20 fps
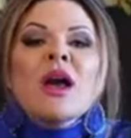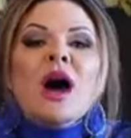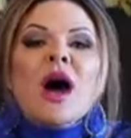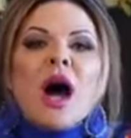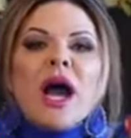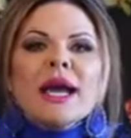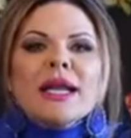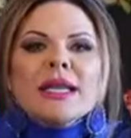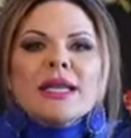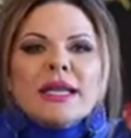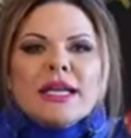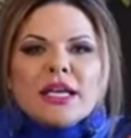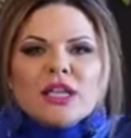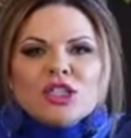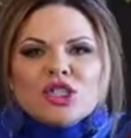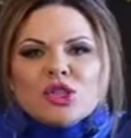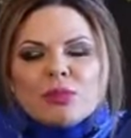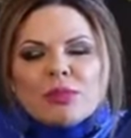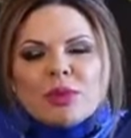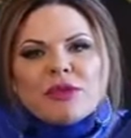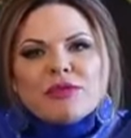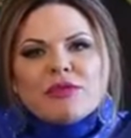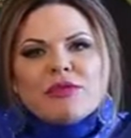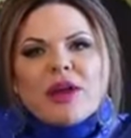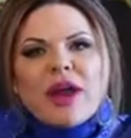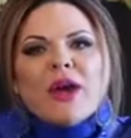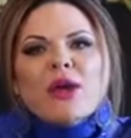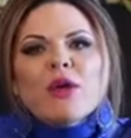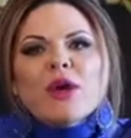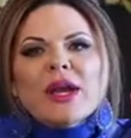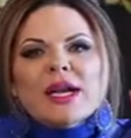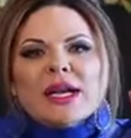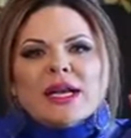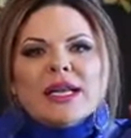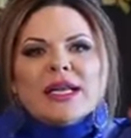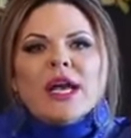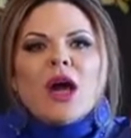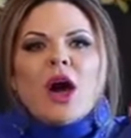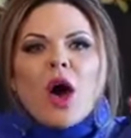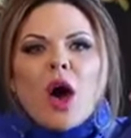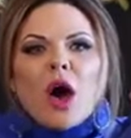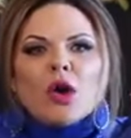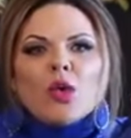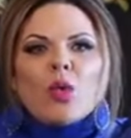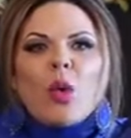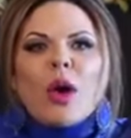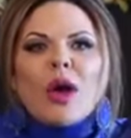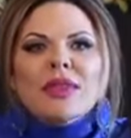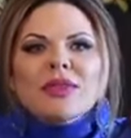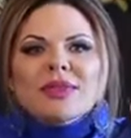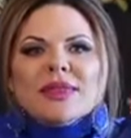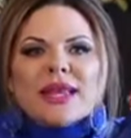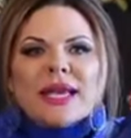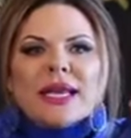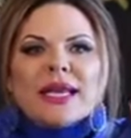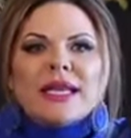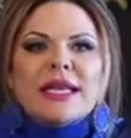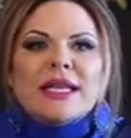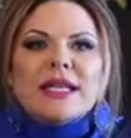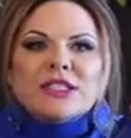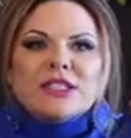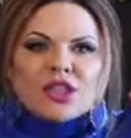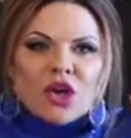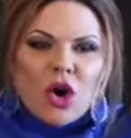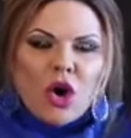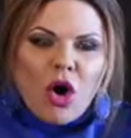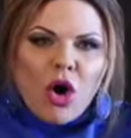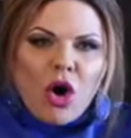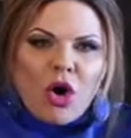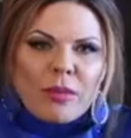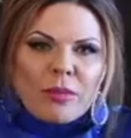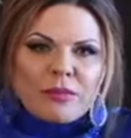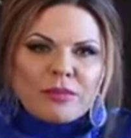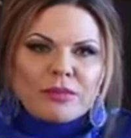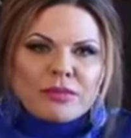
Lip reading: I need to be very clear on what their needs are.